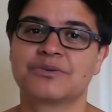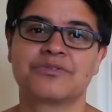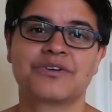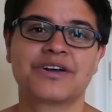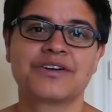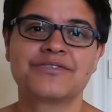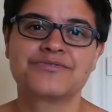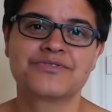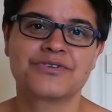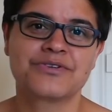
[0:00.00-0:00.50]

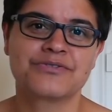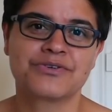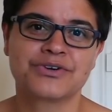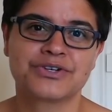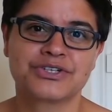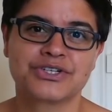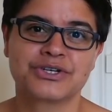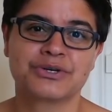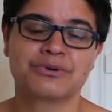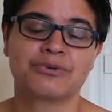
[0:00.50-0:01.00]
without further
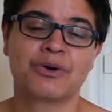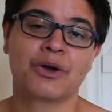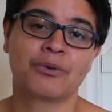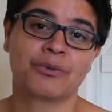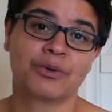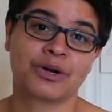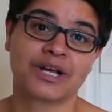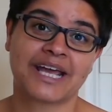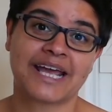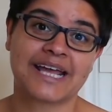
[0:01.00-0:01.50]
ado, I
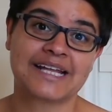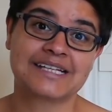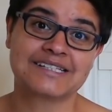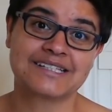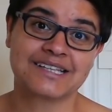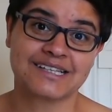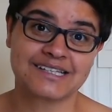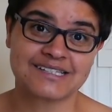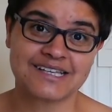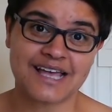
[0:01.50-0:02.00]
want to get
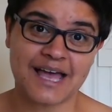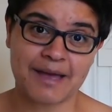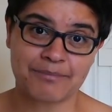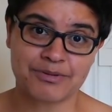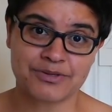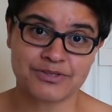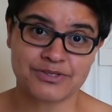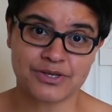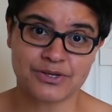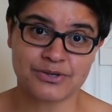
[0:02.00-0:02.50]
into this
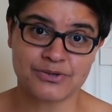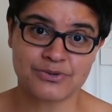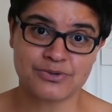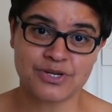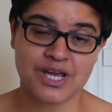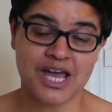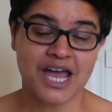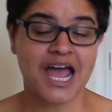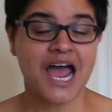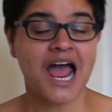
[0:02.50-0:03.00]

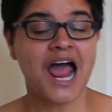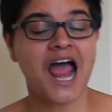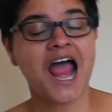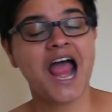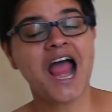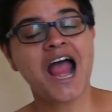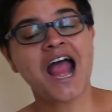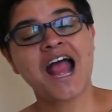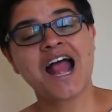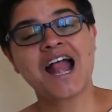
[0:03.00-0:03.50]
episode.
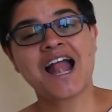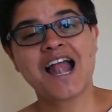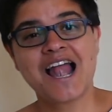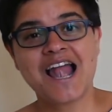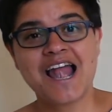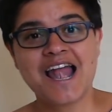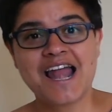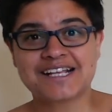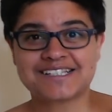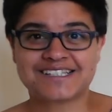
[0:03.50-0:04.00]

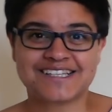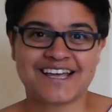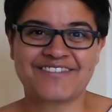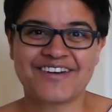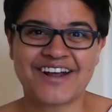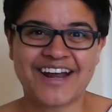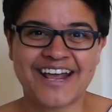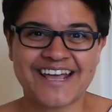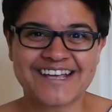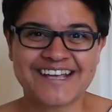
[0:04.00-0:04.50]
Let's have at